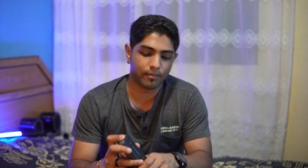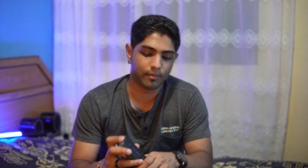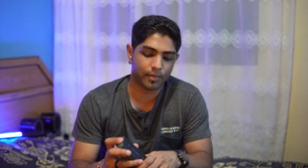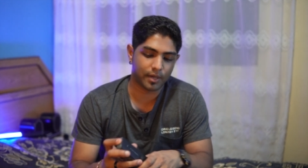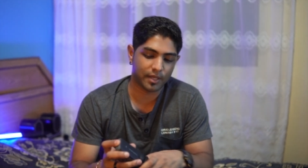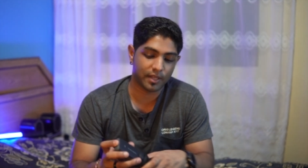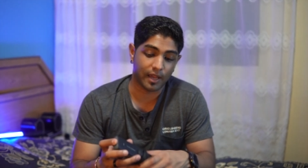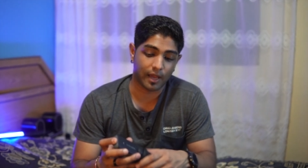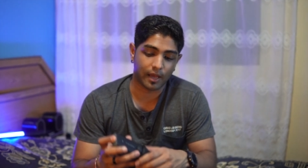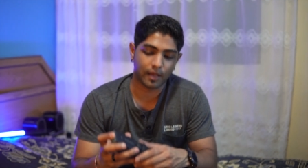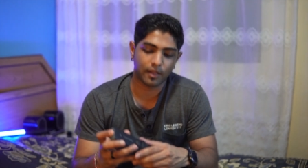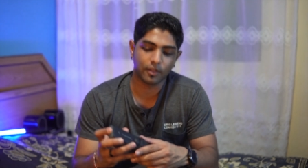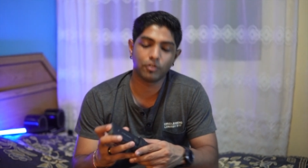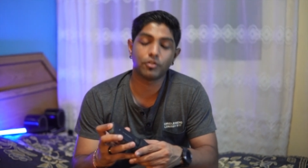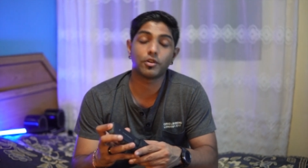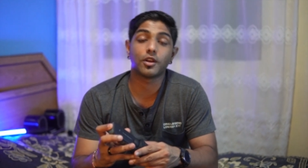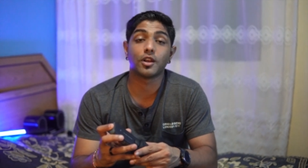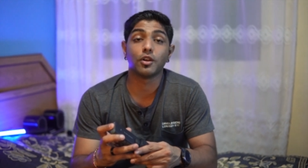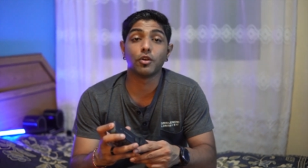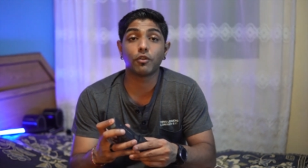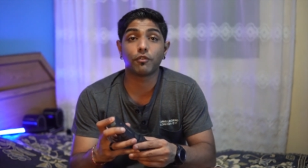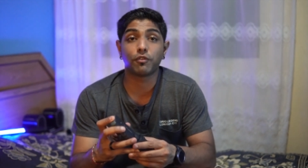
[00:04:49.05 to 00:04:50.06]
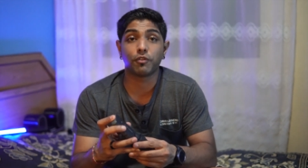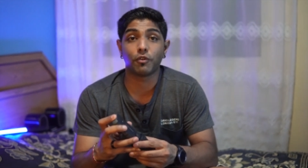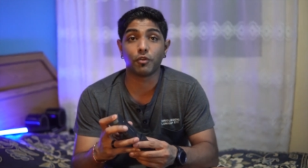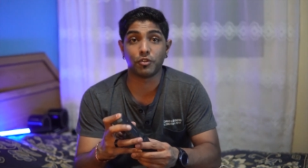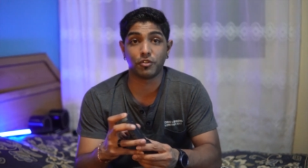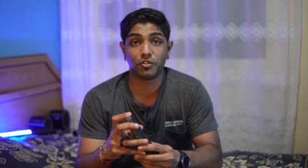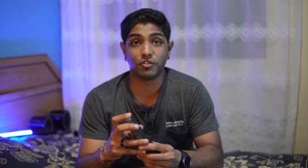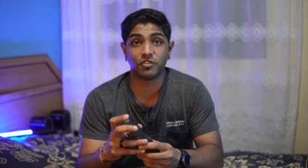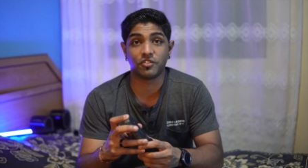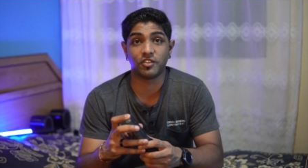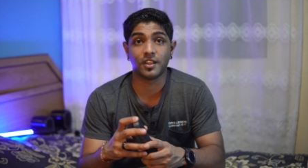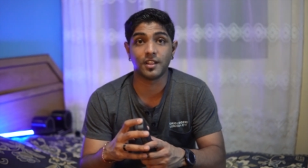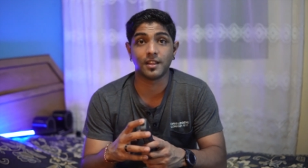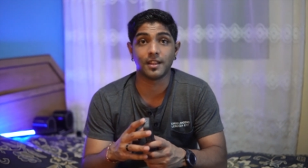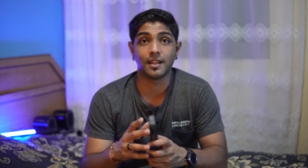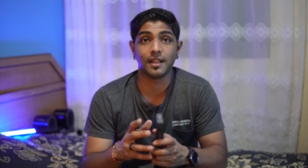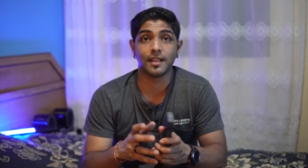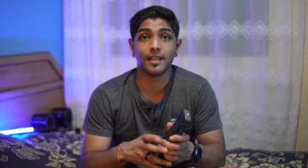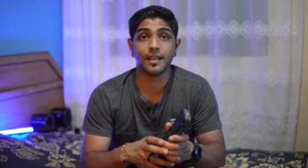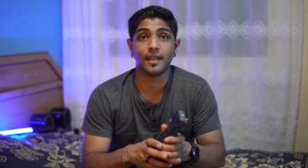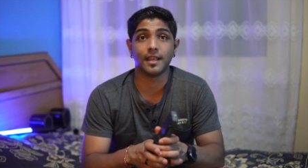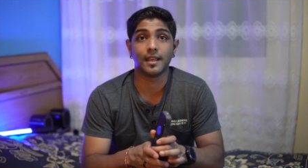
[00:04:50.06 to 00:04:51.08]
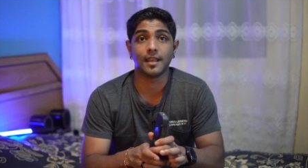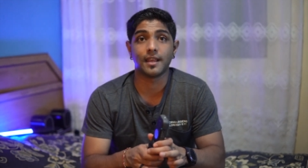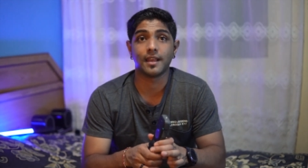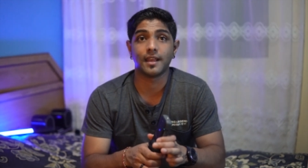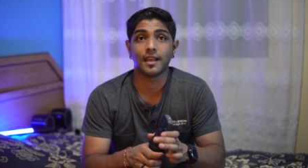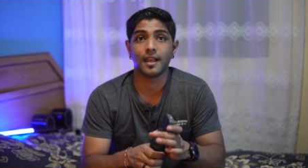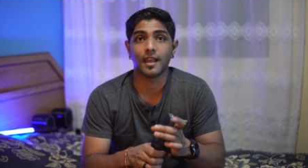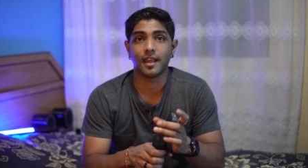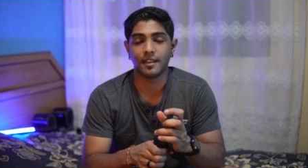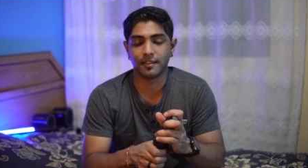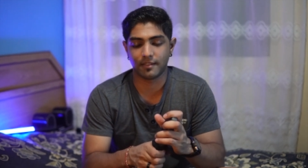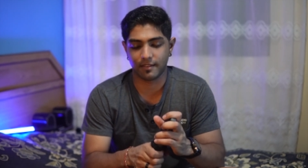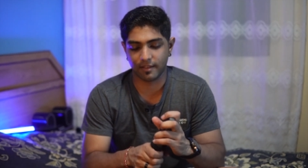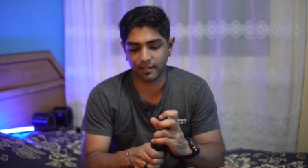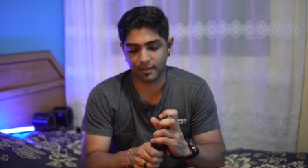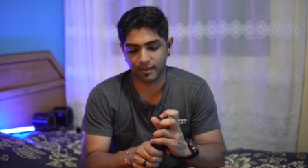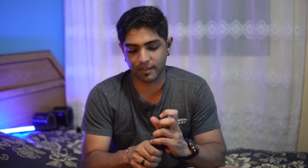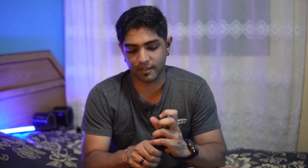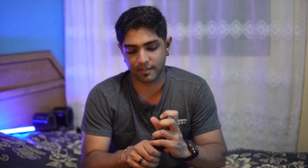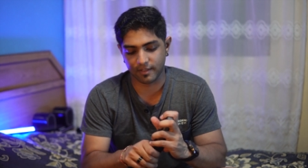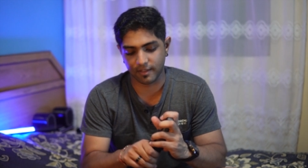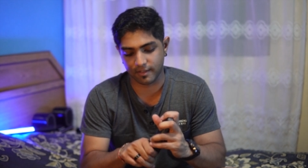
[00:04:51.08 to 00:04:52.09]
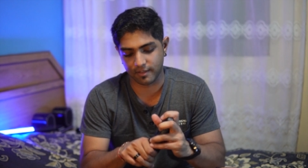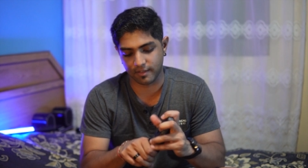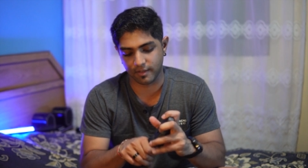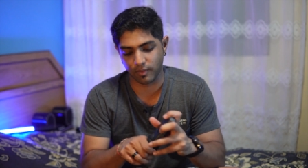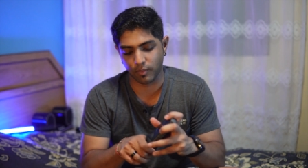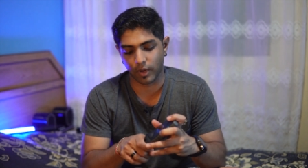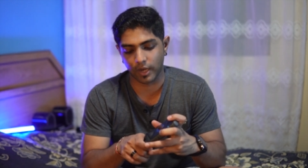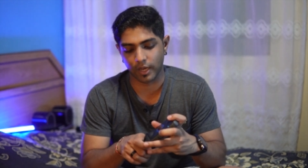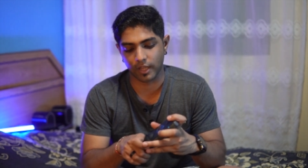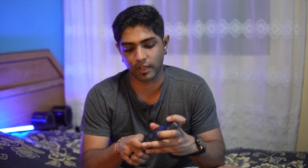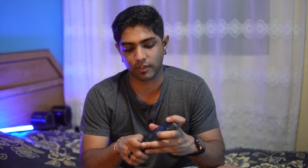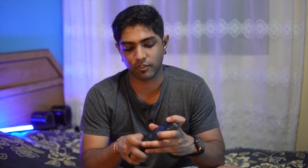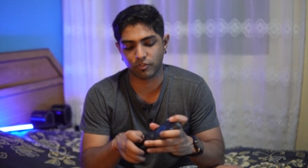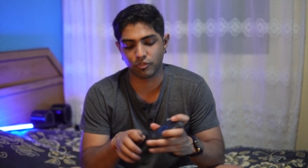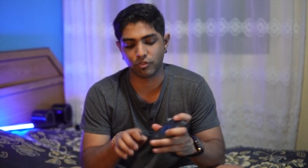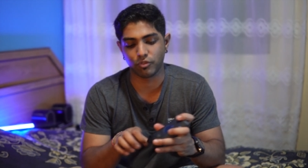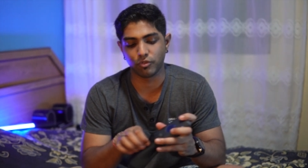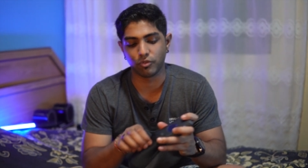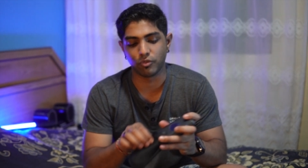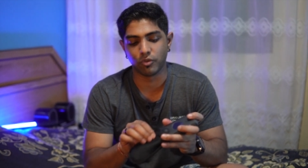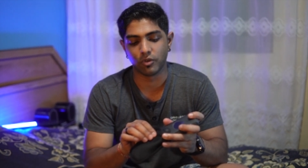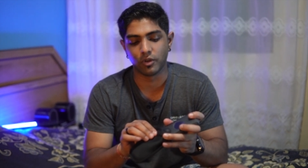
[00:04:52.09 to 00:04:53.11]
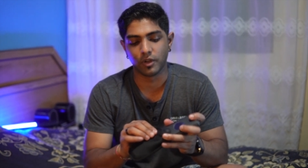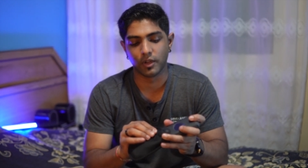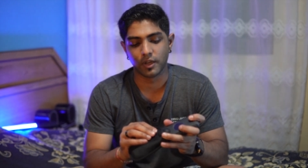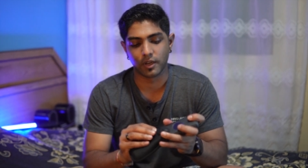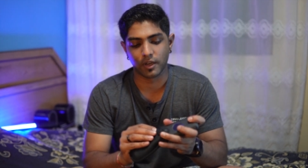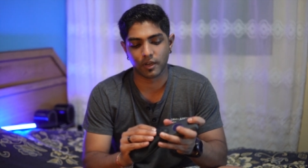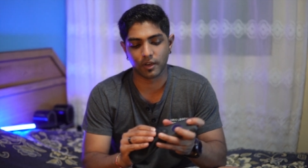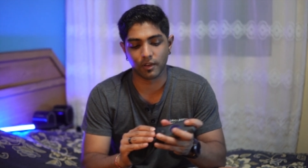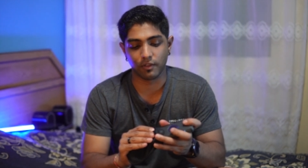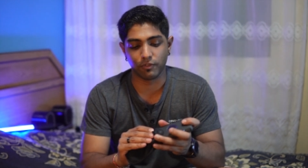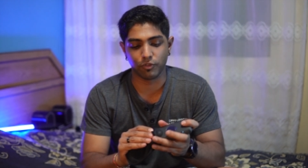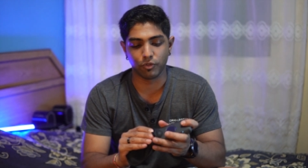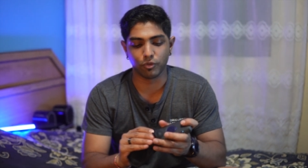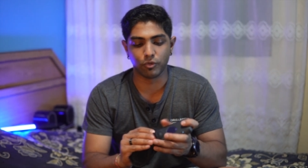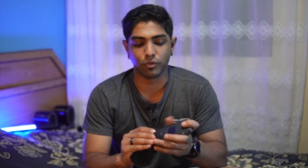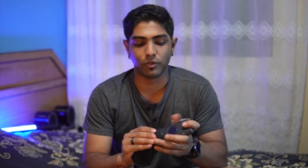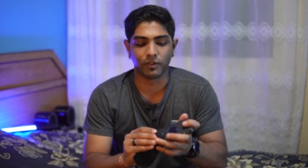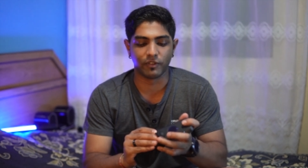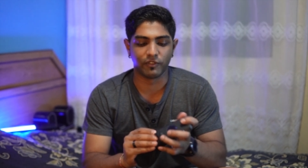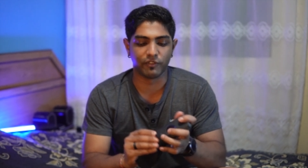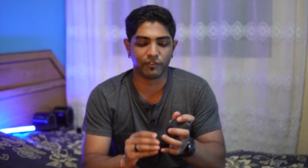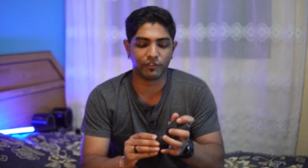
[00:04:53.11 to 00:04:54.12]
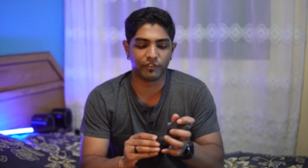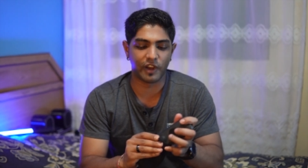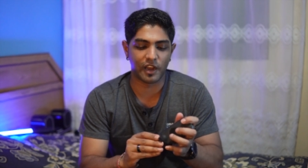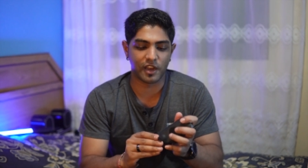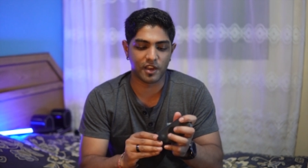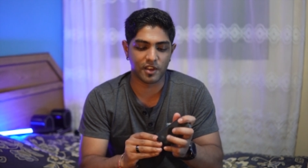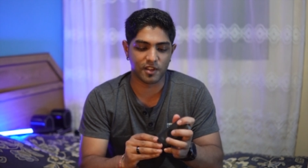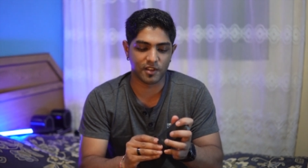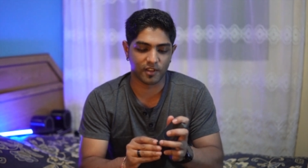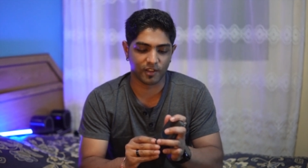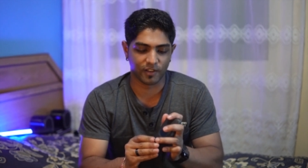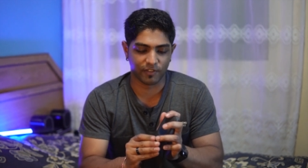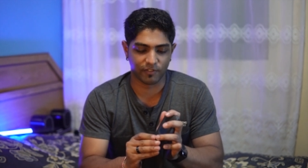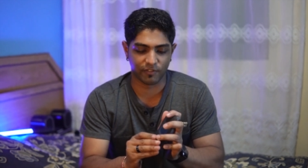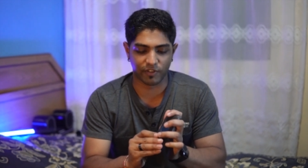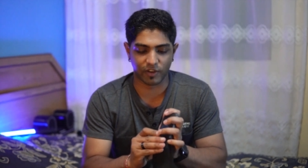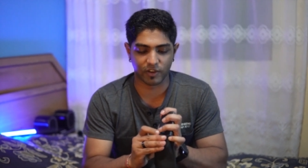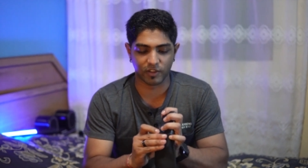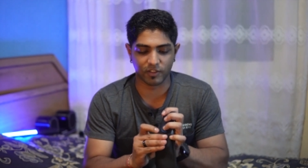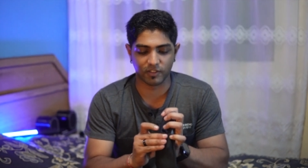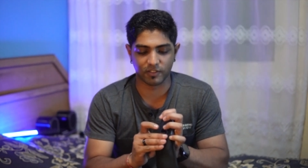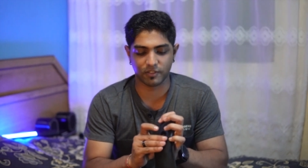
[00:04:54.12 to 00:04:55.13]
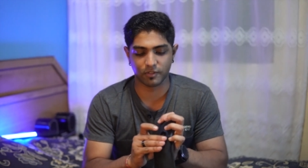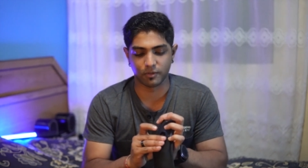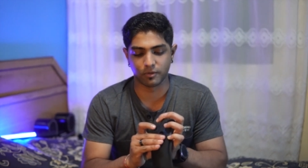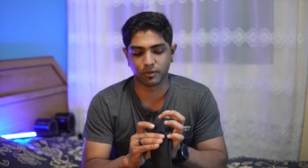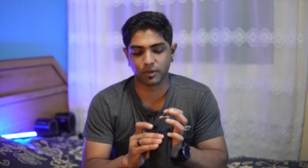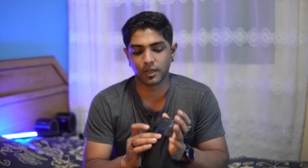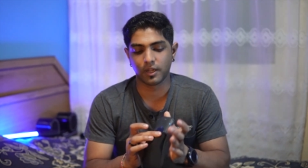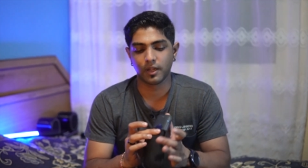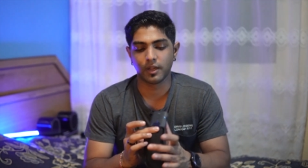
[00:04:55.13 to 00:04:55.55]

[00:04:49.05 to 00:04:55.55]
But yeah, you can look forward to seeing the Insta360 One X2 review very, very soon.